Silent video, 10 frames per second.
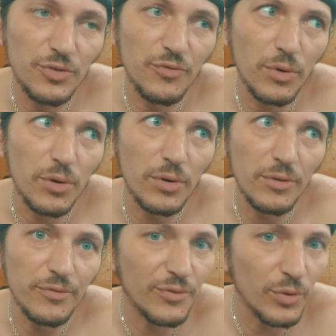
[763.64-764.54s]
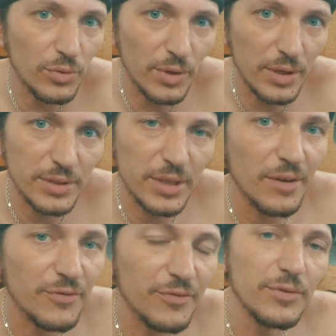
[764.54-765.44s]
for food and
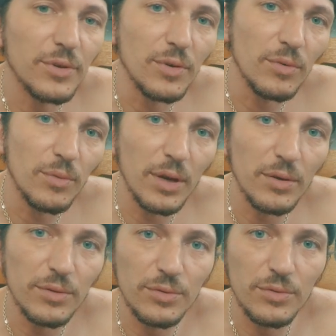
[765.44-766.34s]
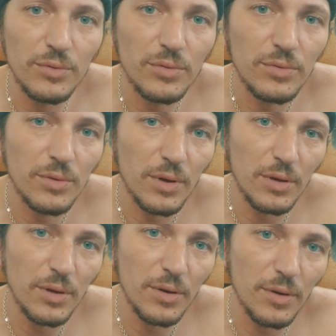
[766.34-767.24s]
stuff, you know, while you
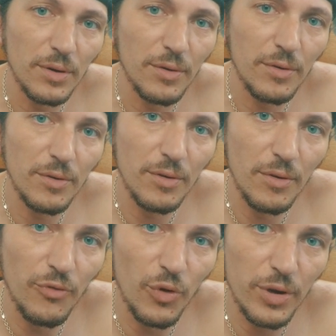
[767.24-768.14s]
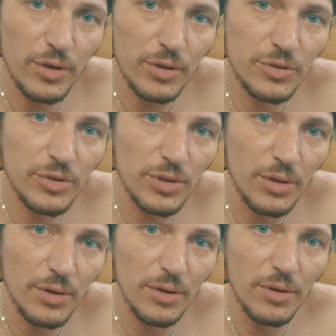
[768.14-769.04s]
uh, voyage
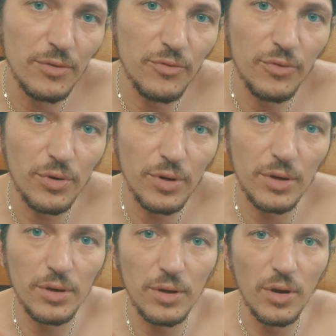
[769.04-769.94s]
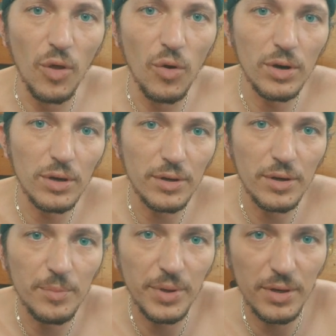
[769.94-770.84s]
uh, for uh, longer
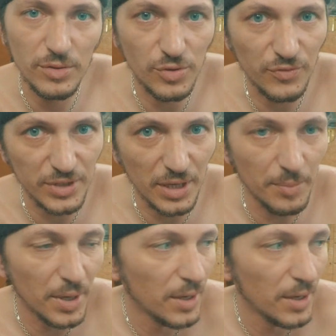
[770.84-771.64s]
periods of time.